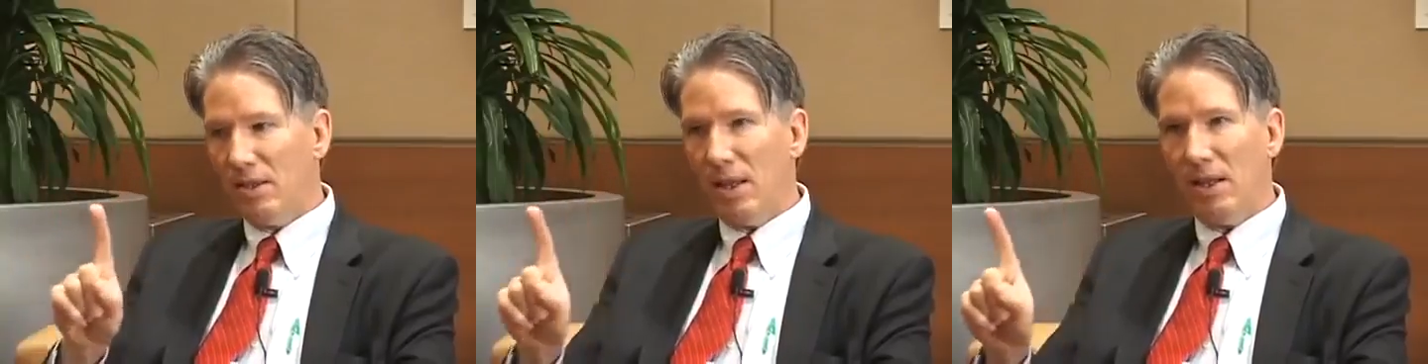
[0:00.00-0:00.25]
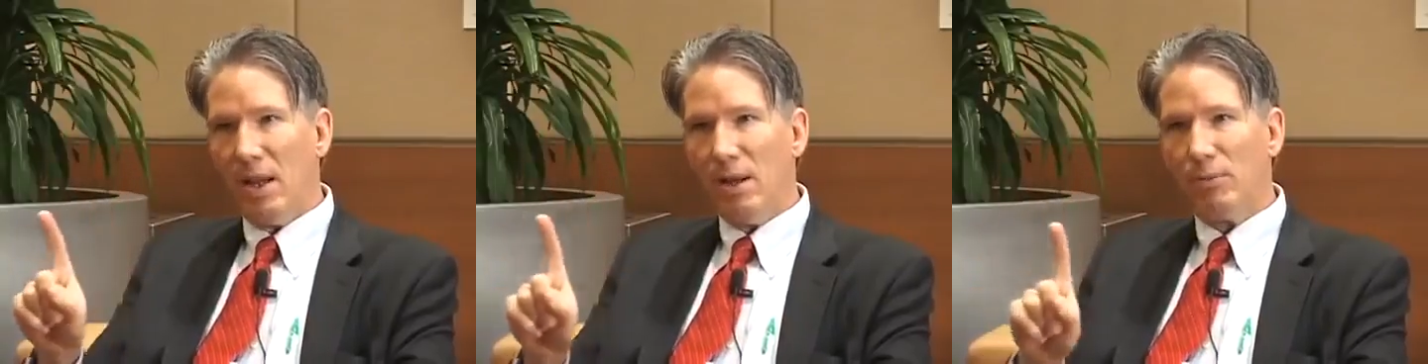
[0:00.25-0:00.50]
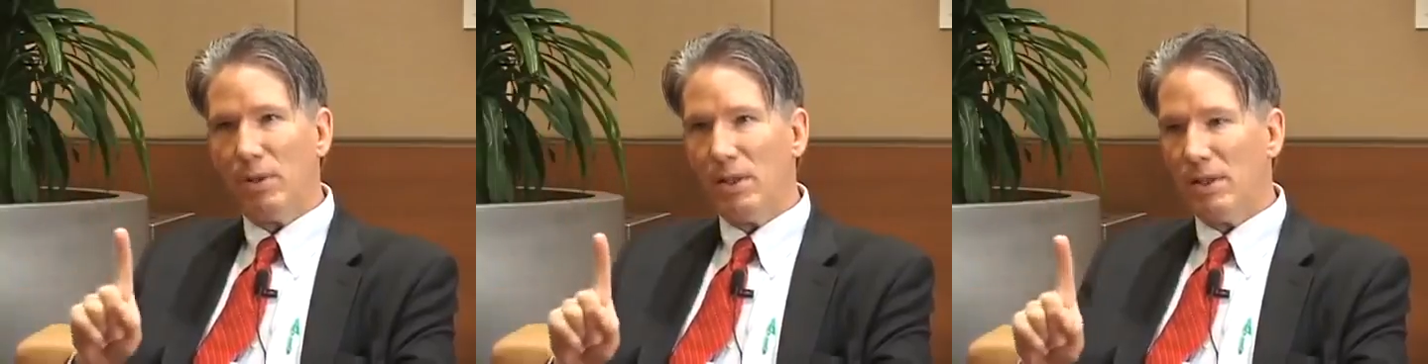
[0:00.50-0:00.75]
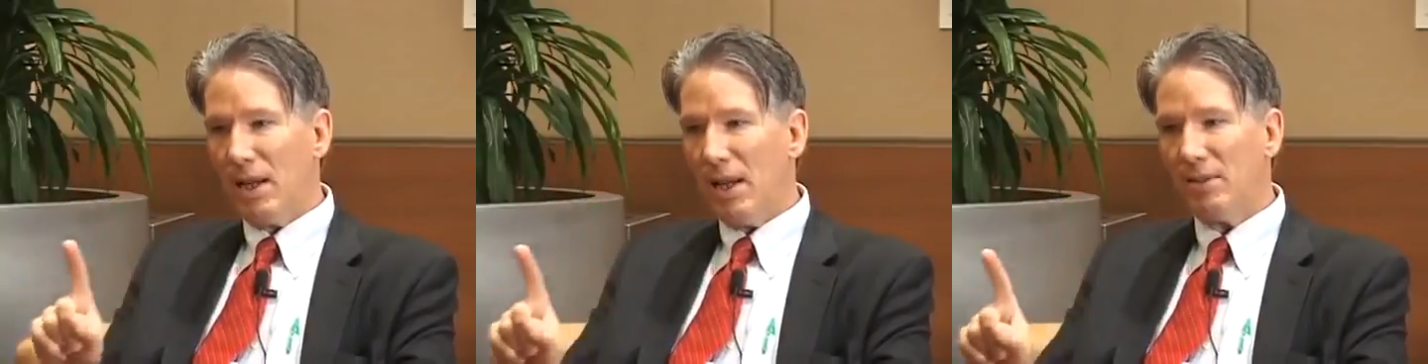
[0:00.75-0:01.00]
that
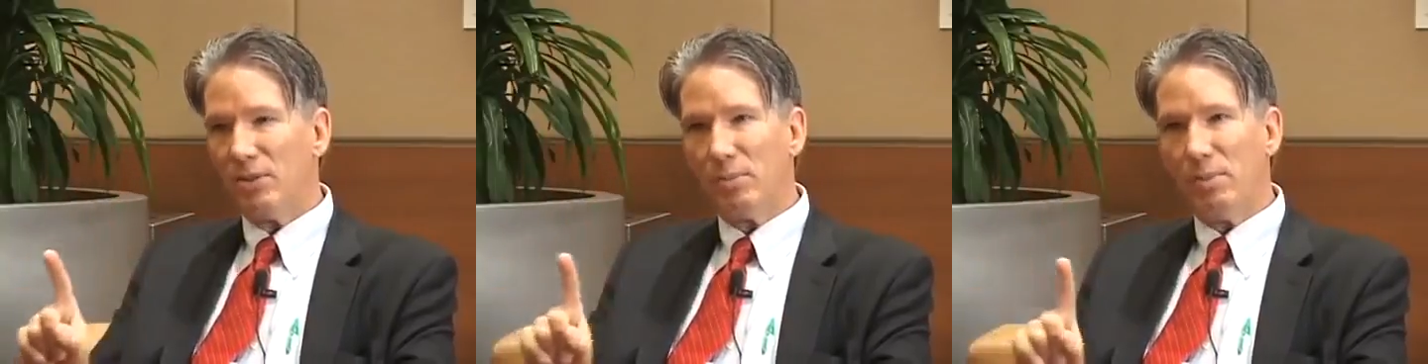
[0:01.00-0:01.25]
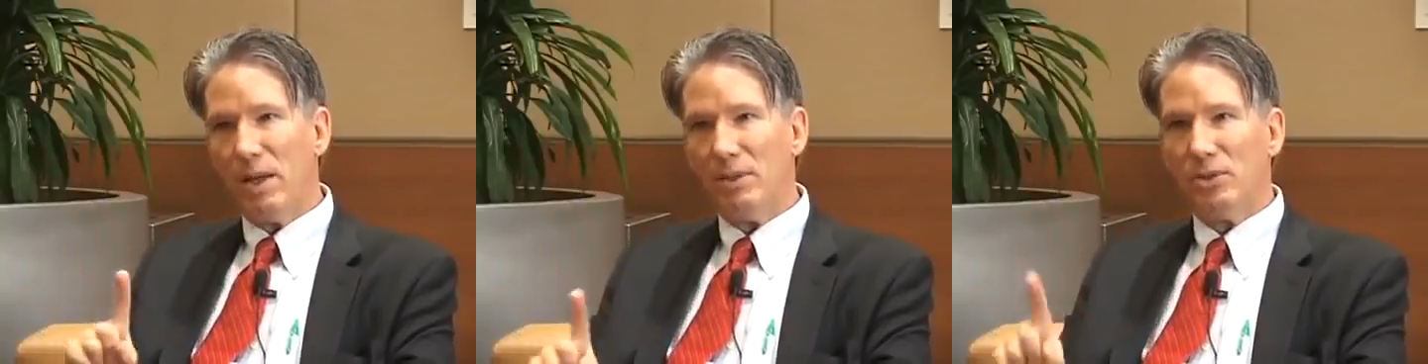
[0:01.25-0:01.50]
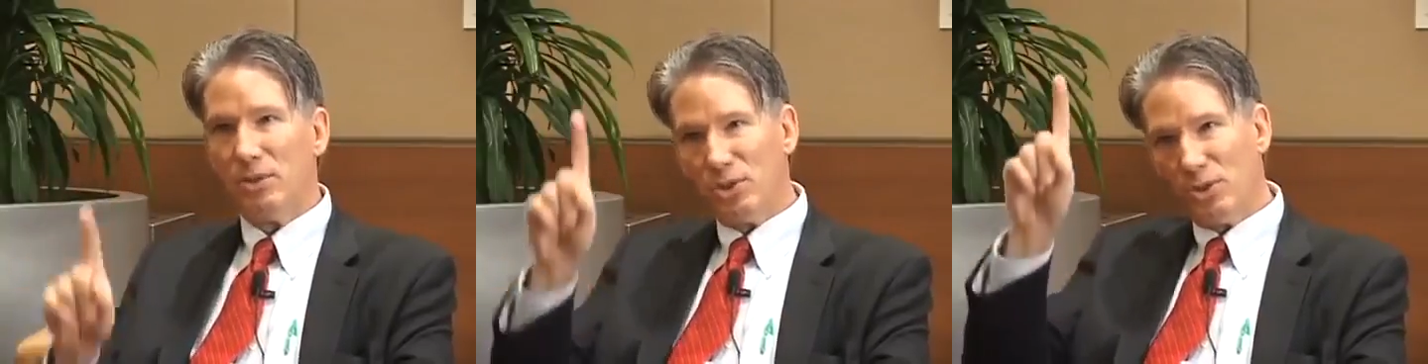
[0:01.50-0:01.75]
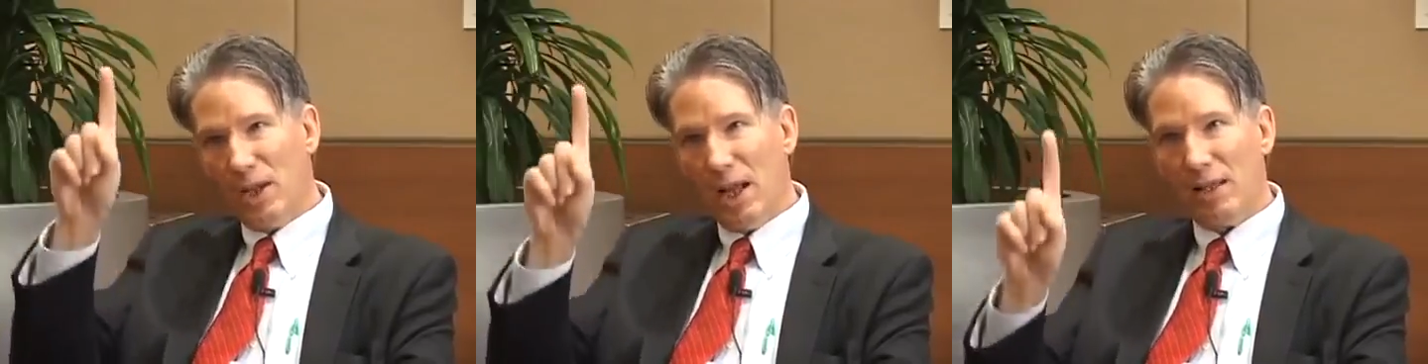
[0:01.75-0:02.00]
every cancer patient
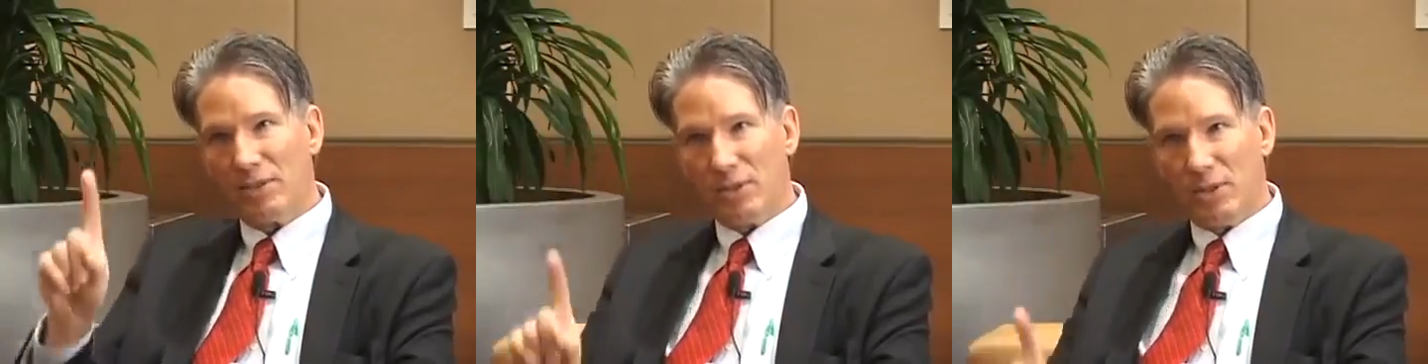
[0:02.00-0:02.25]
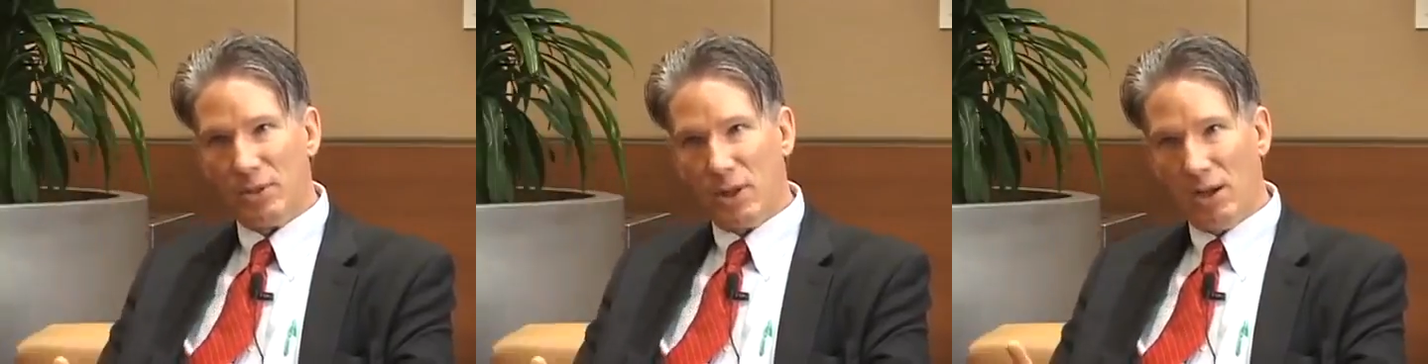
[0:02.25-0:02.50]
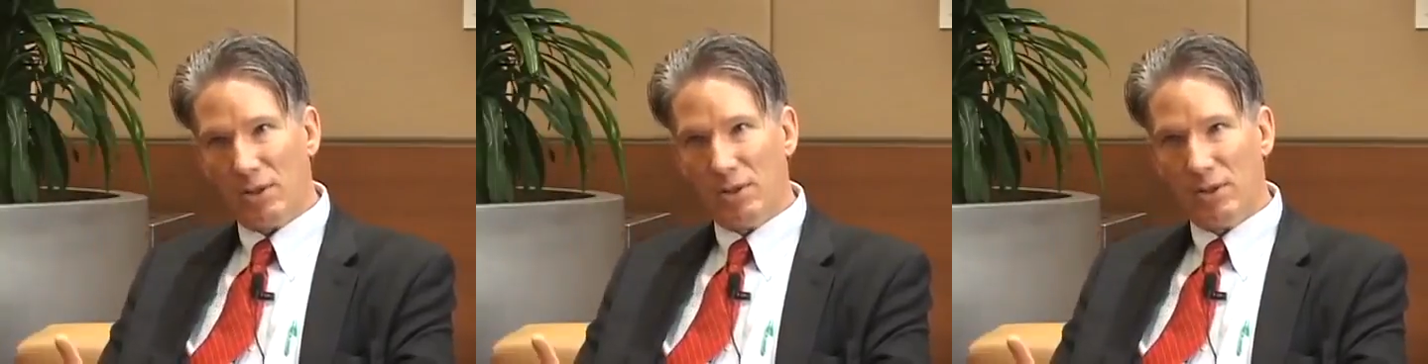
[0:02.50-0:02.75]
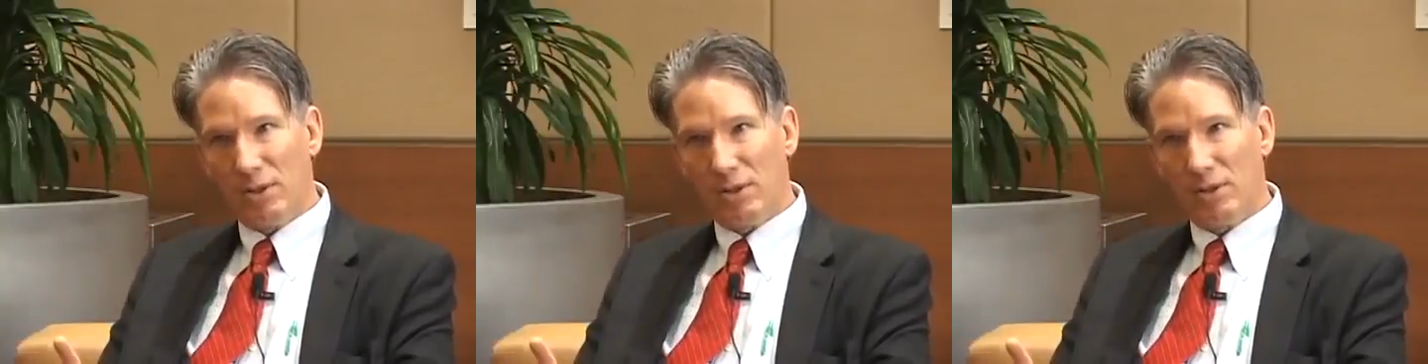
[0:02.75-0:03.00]
should ask their
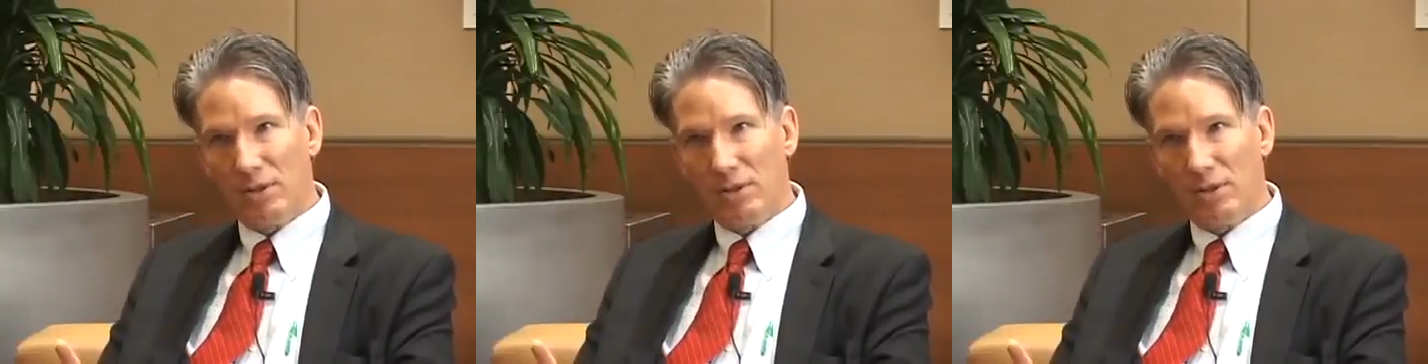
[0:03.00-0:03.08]
doctor.